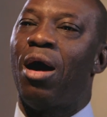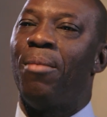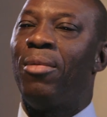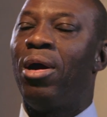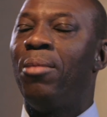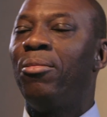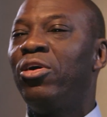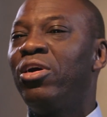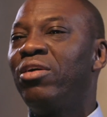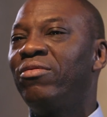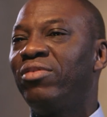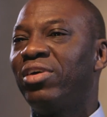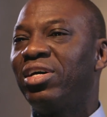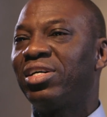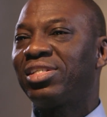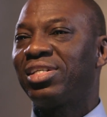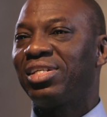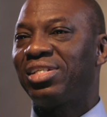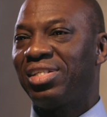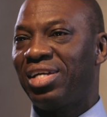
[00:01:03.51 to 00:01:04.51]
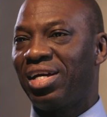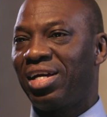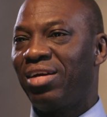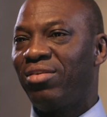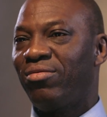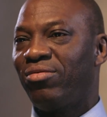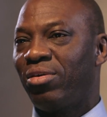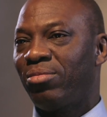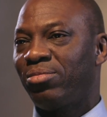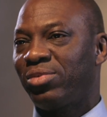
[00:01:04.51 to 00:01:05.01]
memory verse is taken
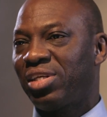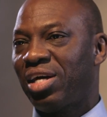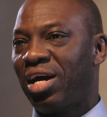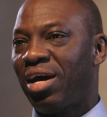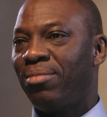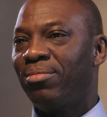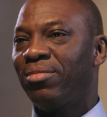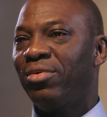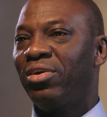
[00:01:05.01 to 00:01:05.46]
from Psalm